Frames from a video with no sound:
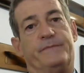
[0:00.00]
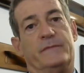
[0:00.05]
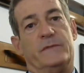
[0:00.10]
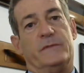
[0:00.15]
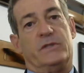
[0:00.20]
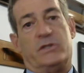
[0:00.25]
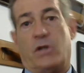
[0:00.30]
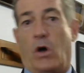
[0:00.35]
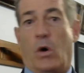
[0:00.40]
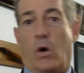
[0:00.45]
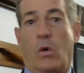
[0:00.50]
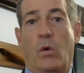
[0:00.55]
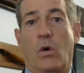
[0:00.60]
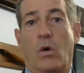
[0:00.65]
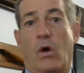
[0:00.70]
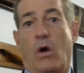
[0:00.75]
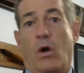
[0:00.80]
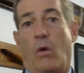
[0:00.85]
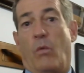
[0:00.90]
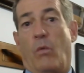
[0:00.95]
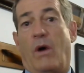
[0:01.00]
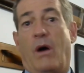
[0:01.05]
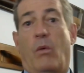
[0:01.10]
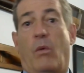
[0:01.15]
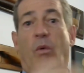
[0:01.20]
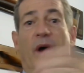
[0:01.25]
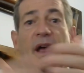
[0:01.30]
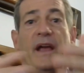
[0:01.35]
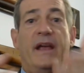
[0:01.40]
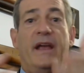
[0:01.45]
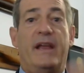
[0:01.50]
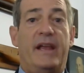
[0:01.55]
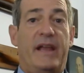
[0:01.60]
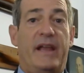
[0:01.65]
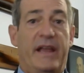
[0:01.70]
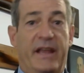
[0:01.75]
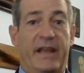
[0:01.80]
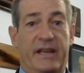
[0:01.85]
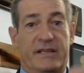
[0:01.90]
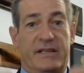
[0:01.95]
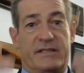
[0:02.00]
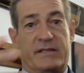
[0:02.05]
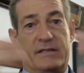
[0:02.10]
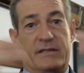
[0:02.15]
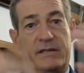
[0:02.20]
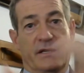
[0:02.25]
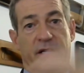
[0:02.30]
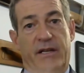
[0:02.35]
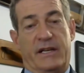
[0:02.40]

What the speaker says: So one way is